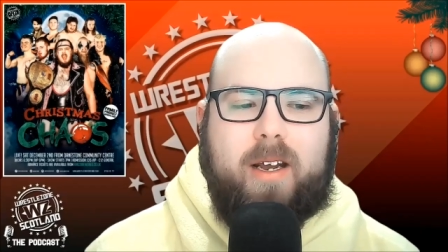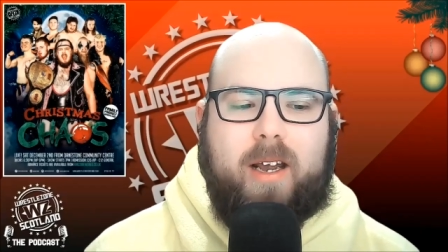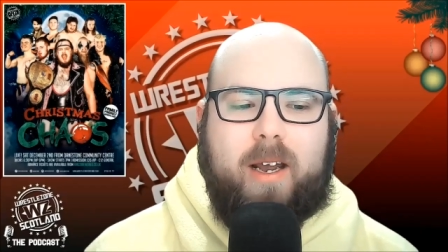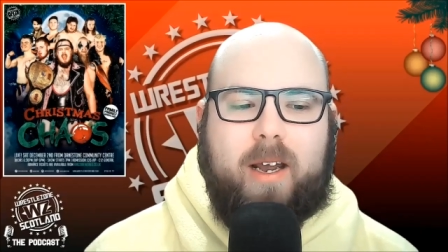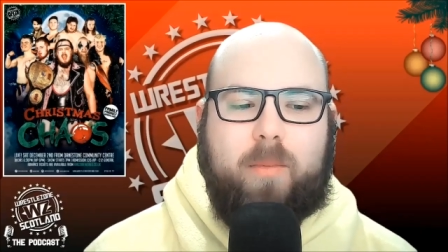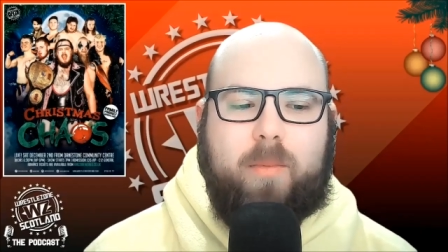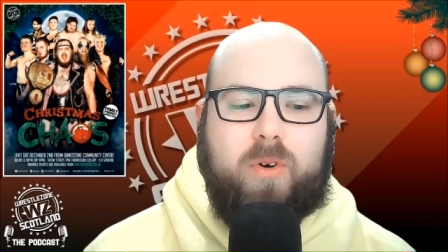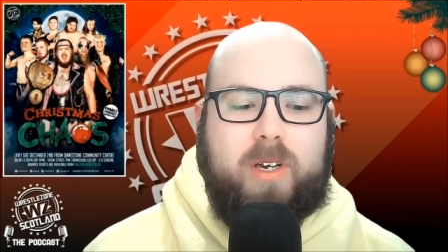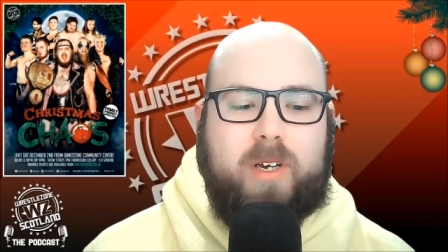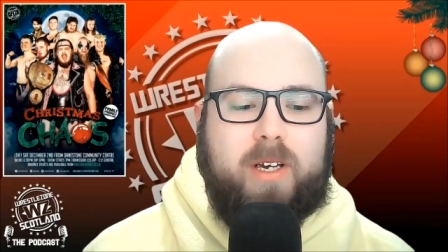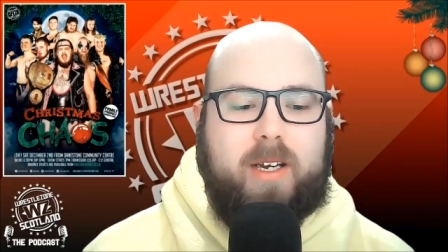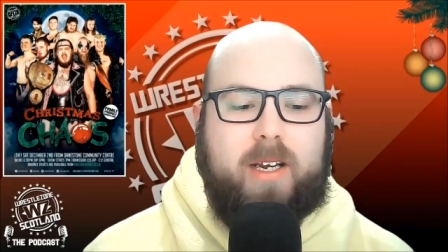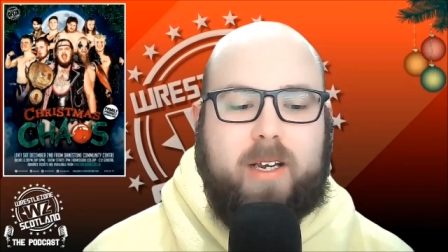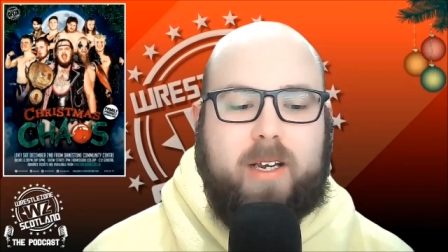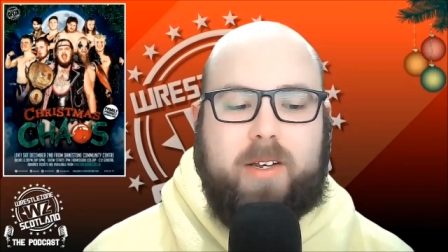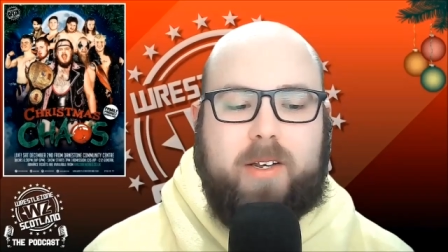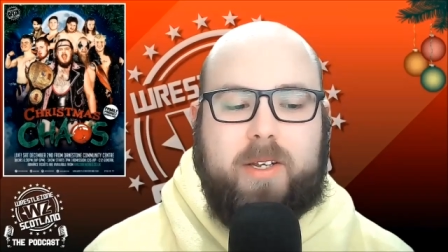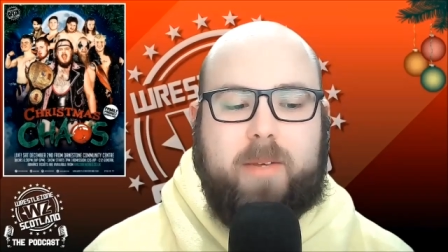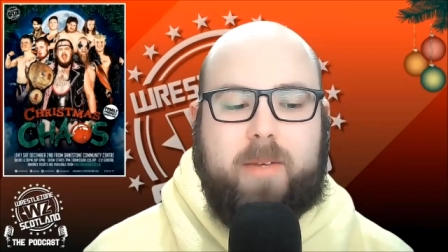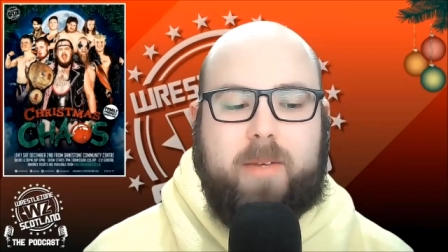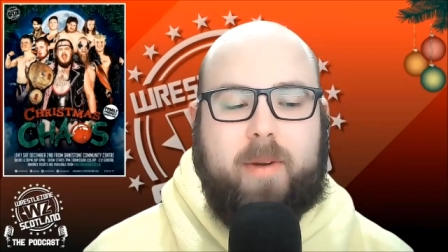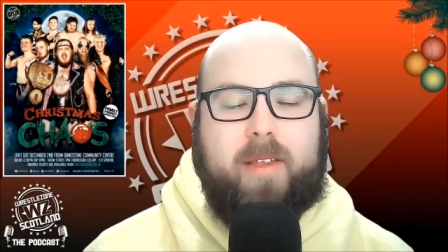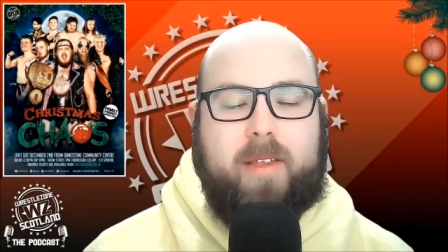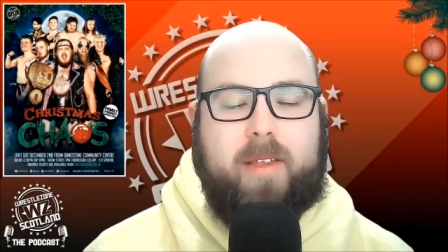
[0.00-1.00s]
And more
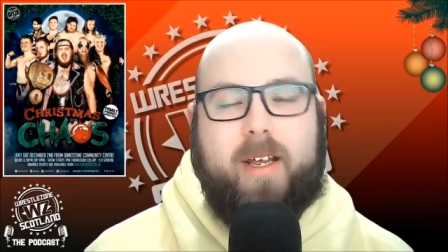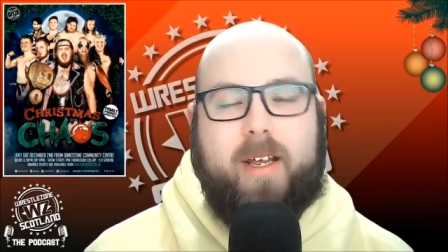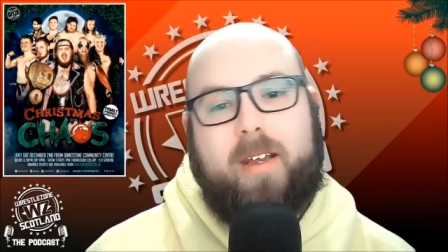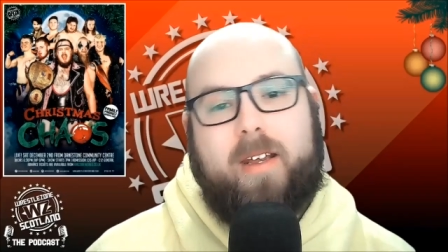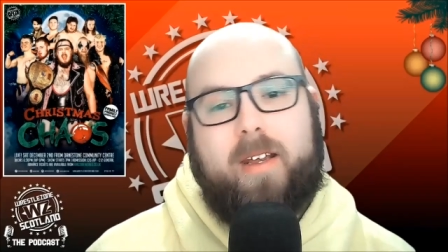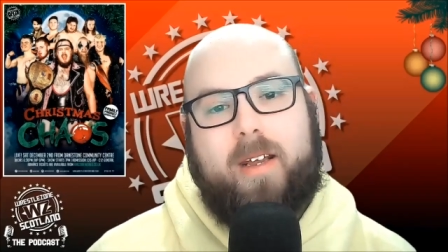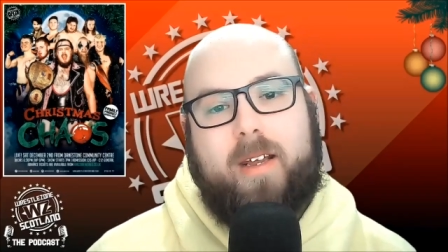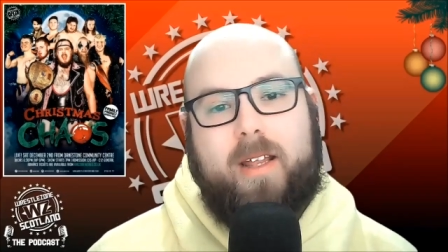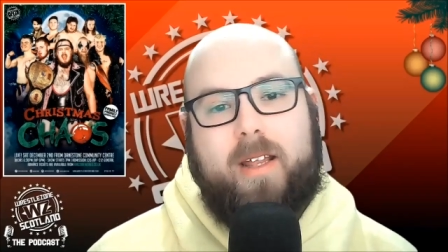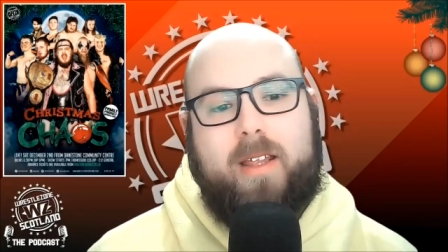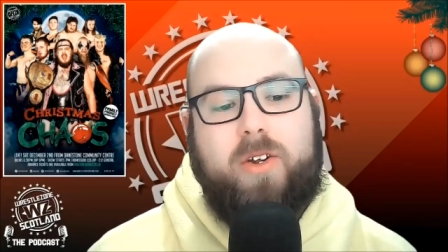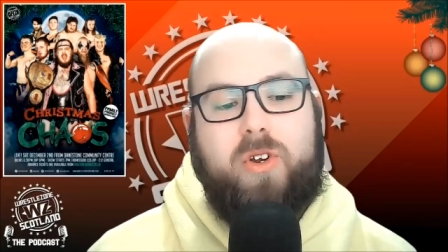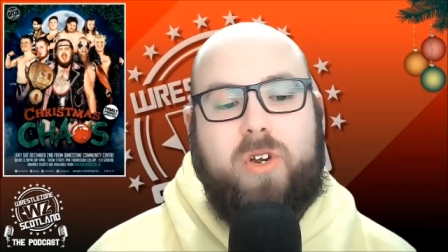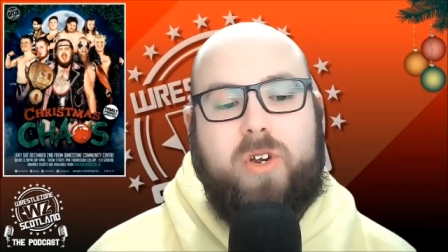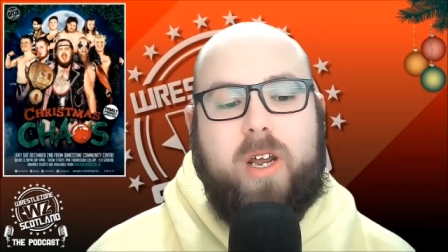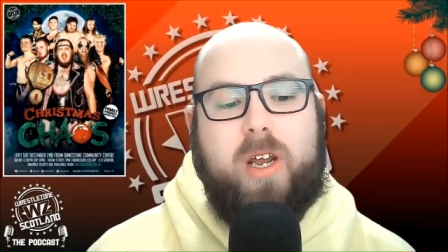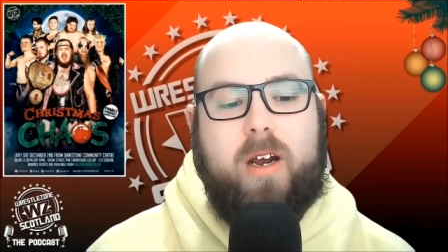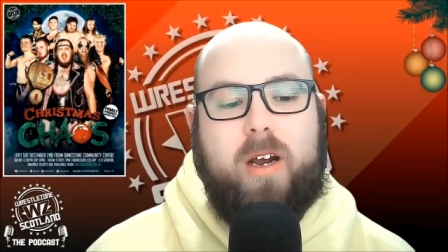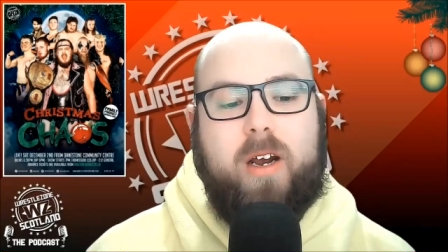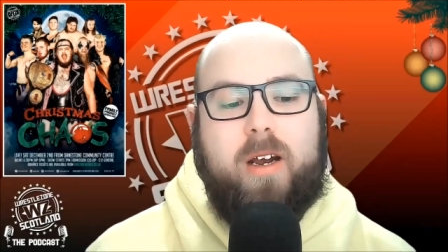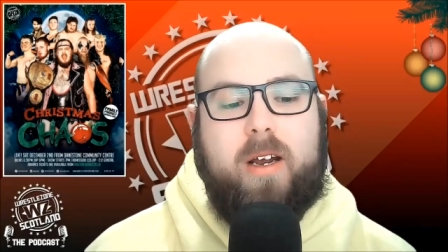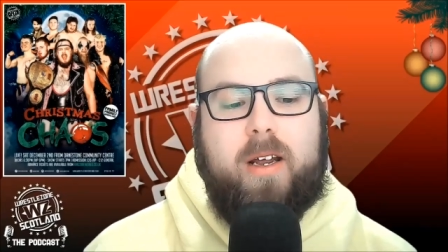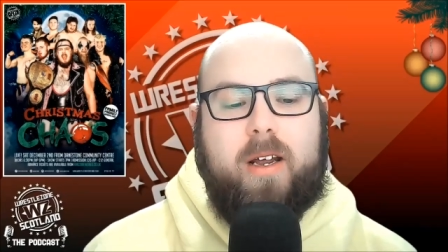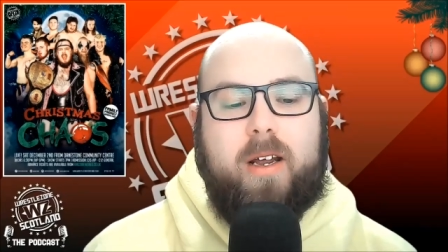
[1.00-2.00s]
details about that in the new
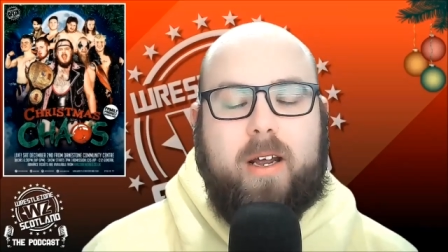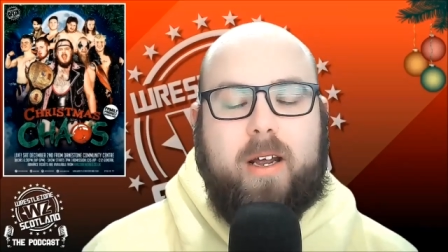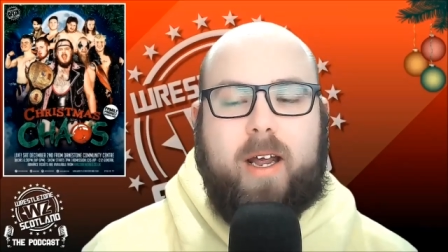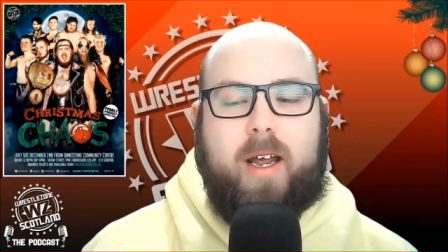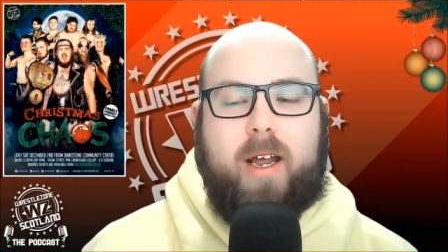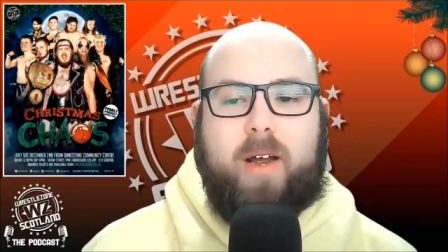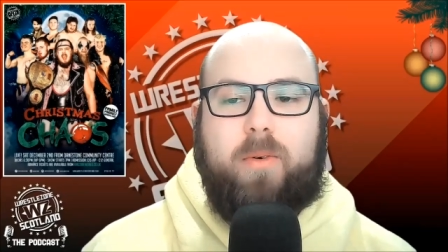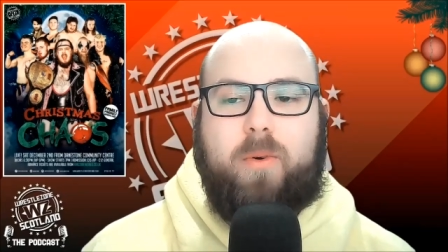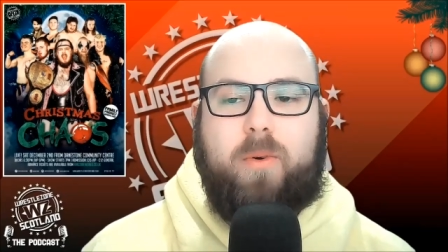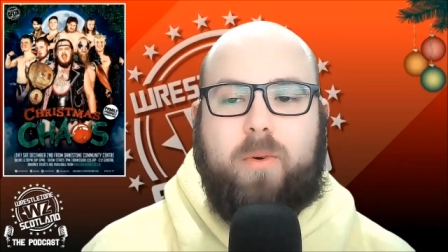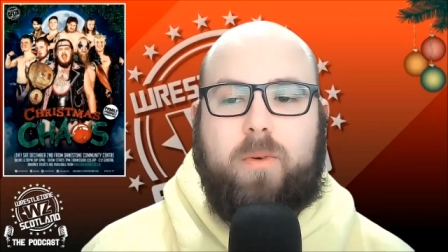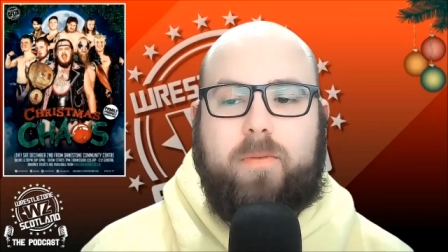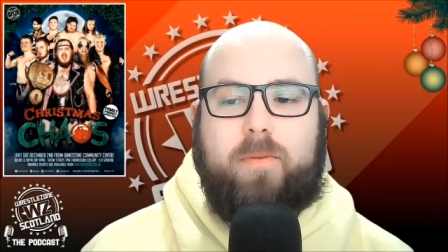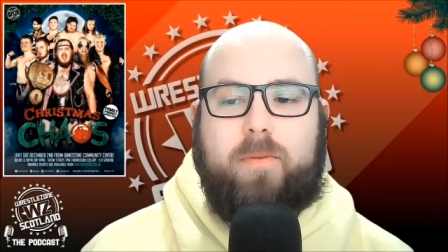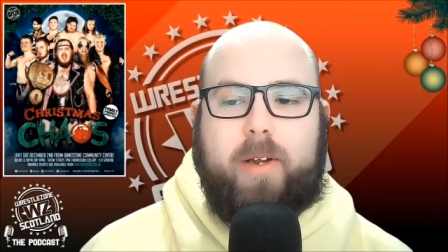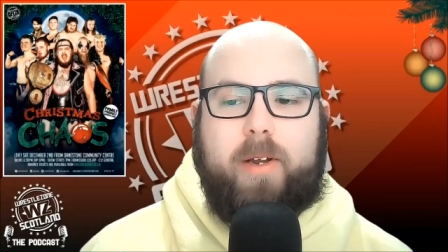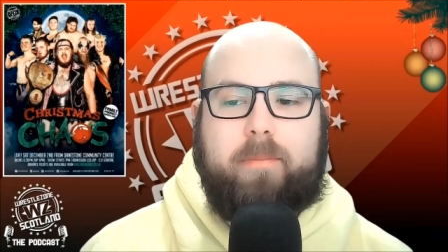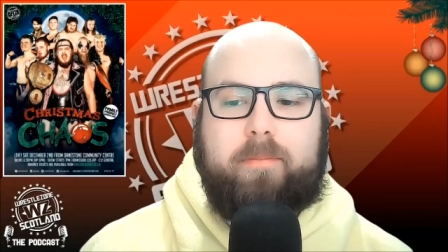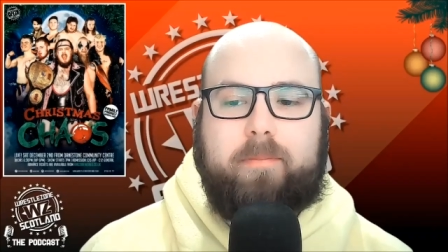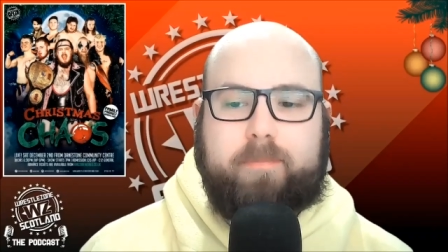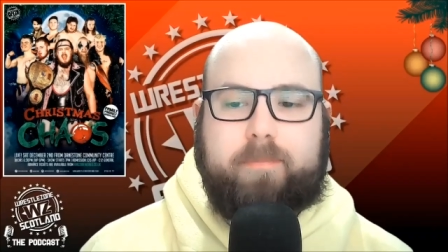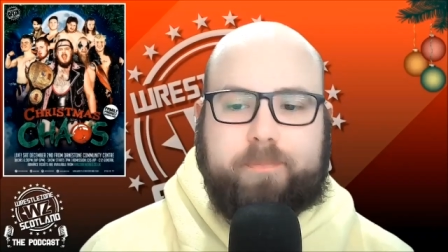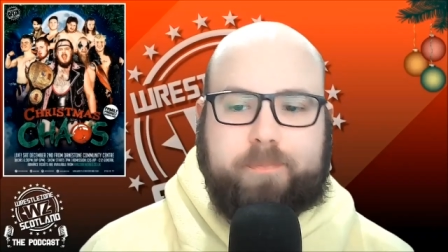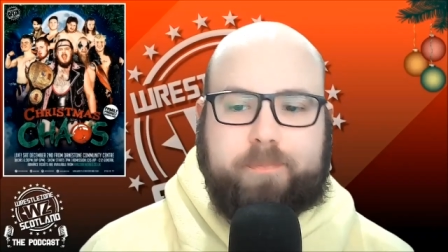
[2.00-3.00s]
year. Uh, hopefully,